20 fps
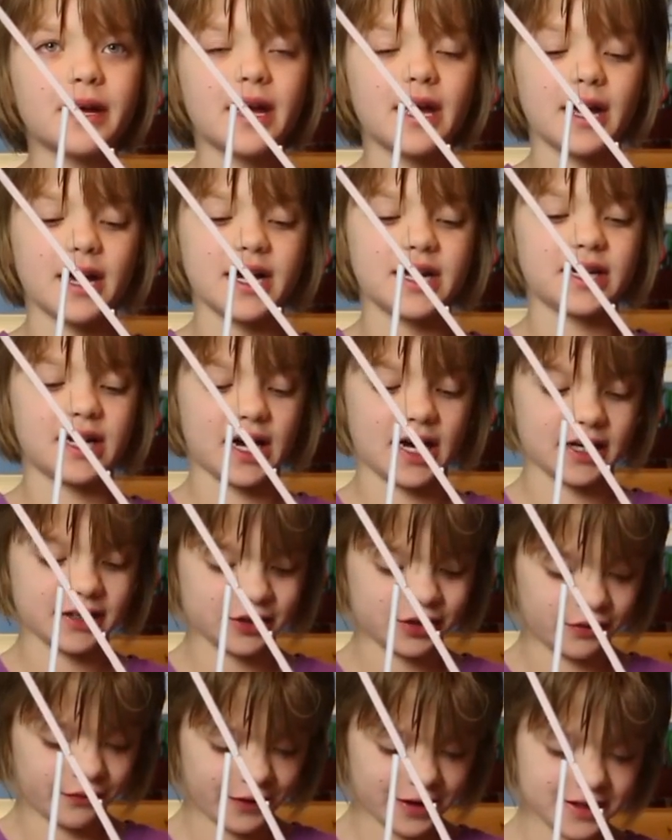and
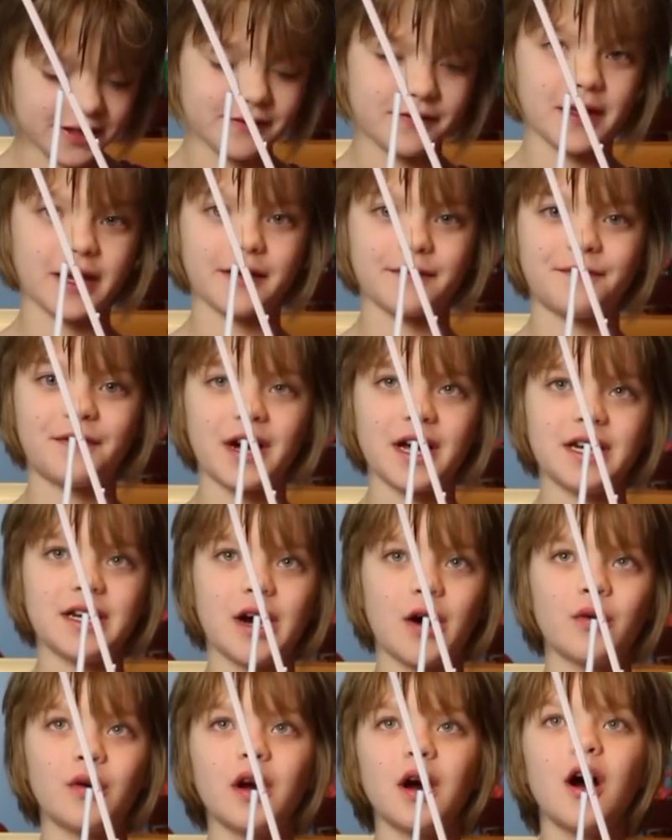ask your friends if they can find
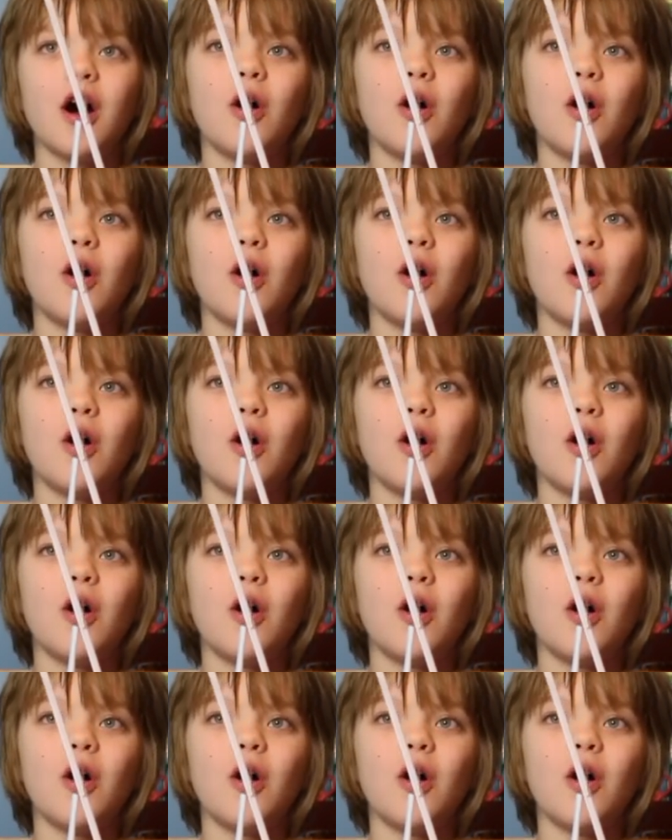out